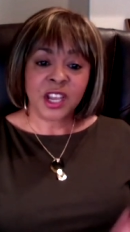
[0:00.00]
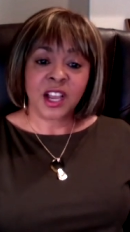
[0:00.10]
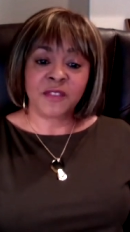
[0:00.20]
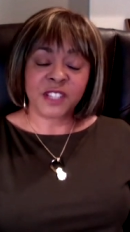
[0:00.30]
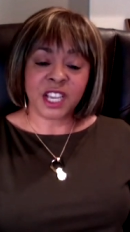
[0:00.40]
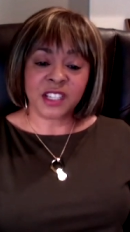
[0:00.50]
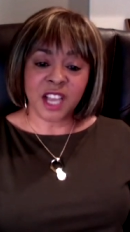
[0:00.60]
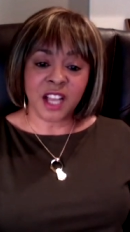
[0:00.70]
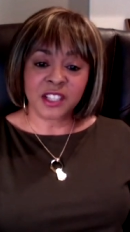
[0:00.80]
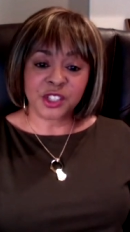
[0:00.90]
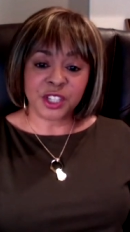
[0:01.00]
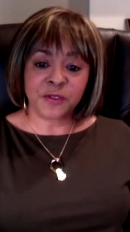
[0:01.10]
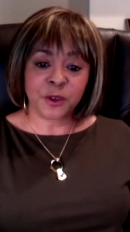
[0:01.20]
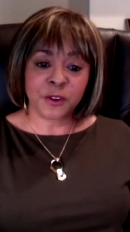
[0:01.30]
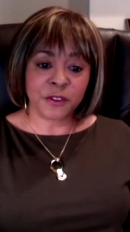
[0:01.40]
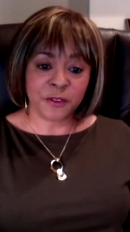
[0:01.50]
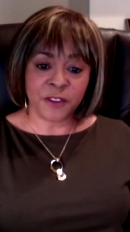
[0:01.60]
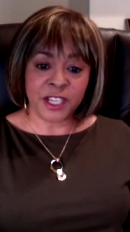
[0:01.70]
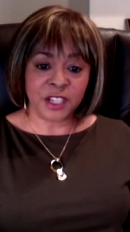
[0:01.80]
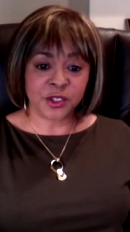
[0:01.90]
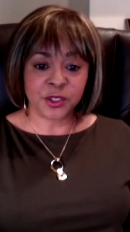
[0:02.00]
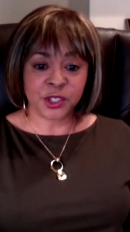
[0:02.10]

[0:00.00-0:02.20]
of technology for the financial